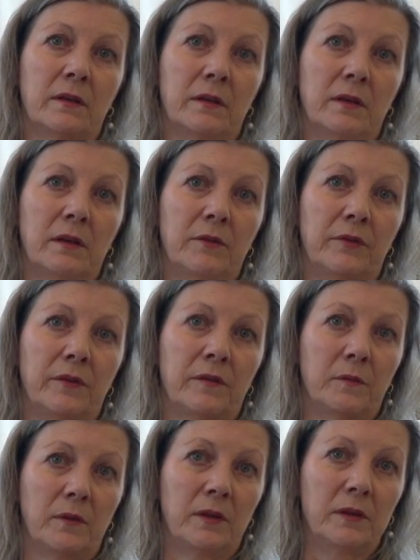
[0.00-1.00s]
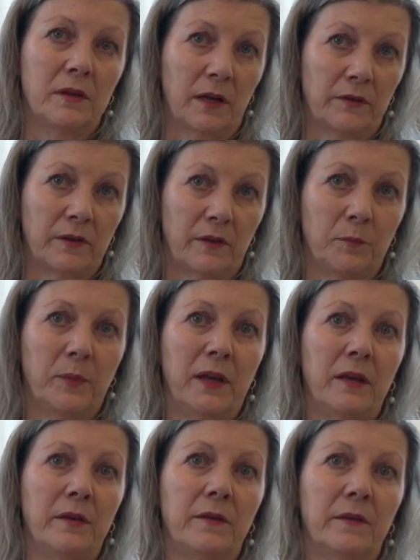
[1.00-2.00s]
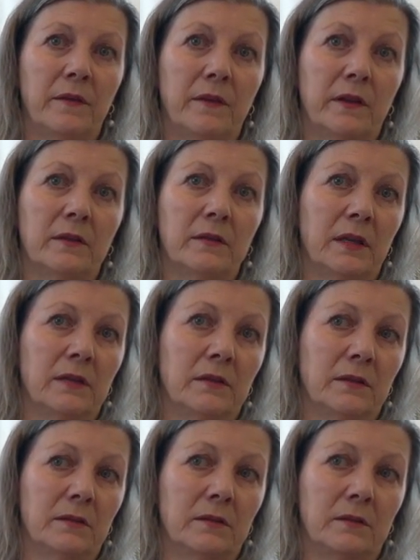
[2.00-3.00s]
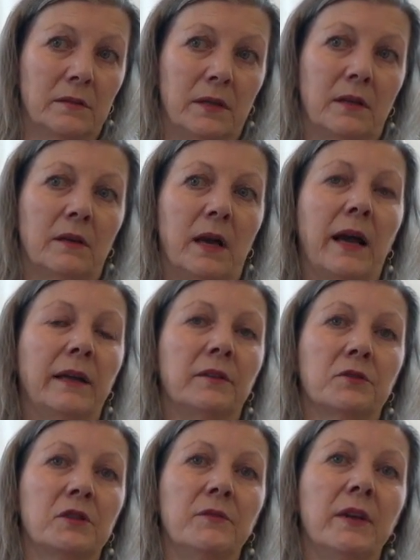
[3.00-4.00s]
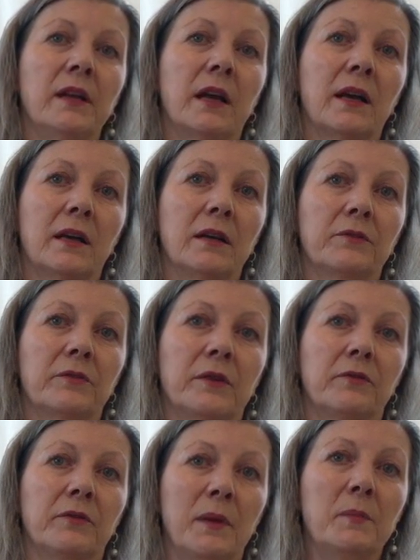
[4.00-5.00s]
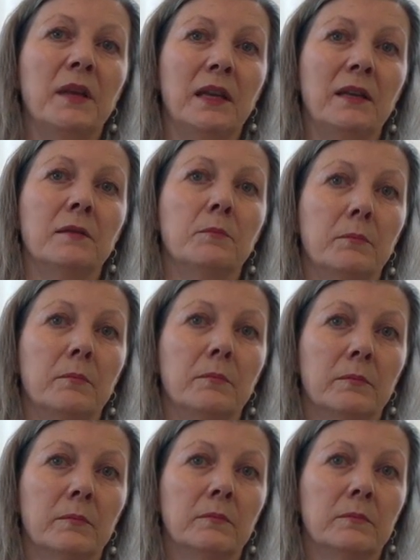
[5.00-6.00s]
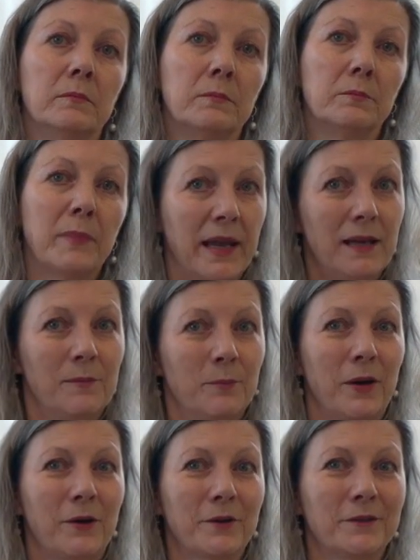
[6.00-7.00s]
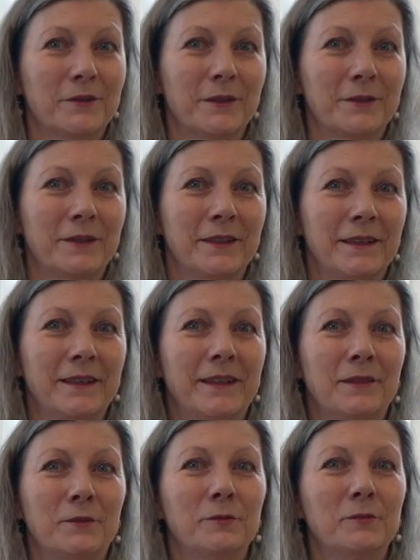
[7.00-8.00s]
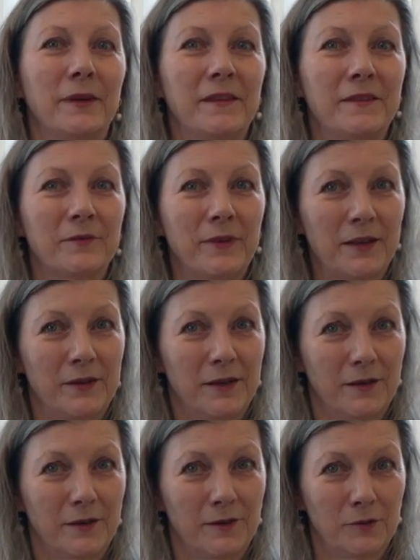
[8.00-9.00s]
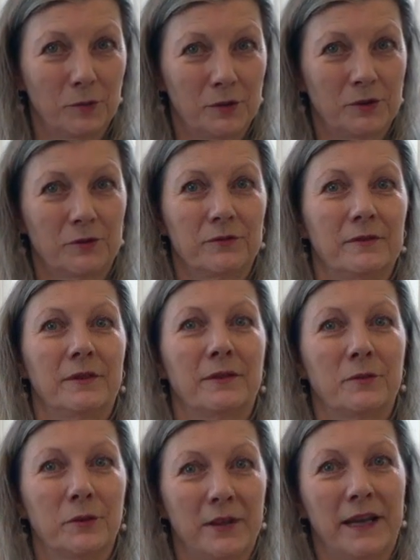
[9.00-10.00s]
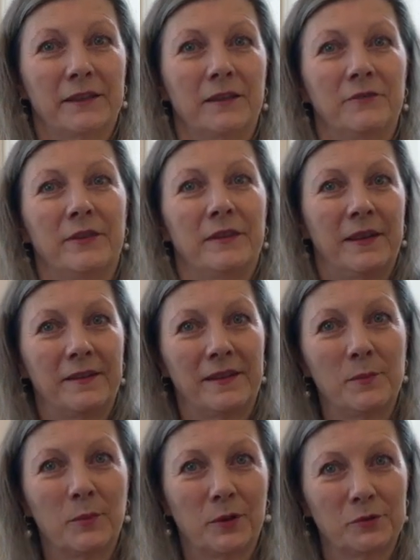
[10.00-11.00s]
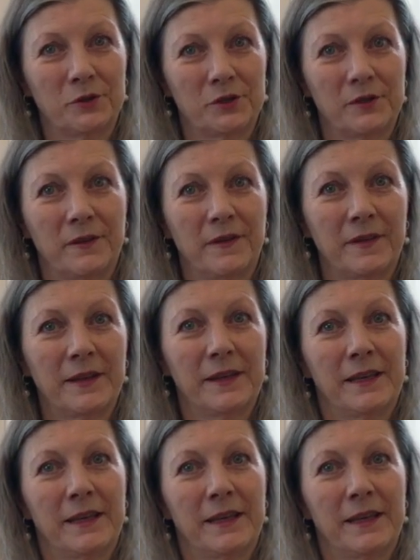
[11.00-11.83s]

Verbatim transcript: have enough space and then either she will have a feminine male partner who is very good uh, connected with his emotions